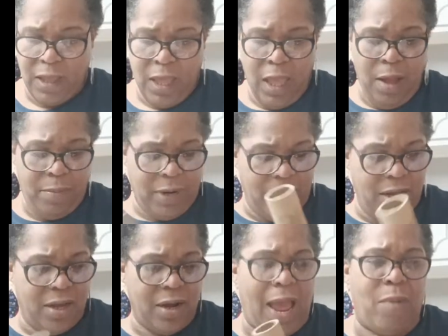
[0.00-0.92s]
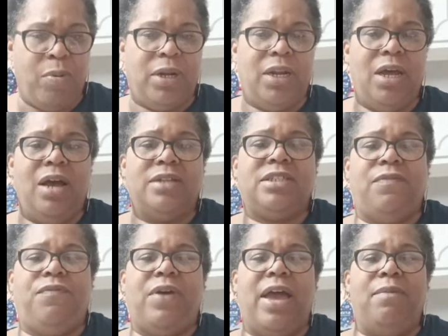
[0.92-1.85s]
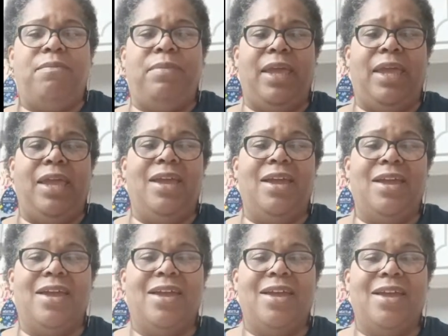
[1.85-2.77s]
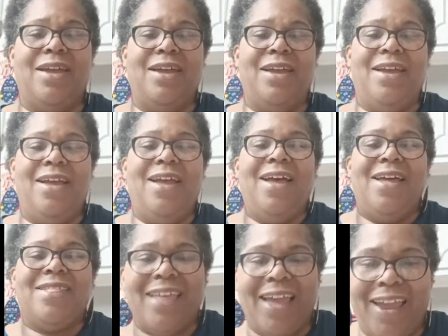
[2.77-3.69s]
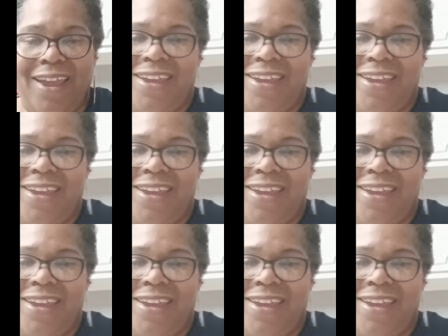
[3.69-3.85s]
so I would love to find me, thank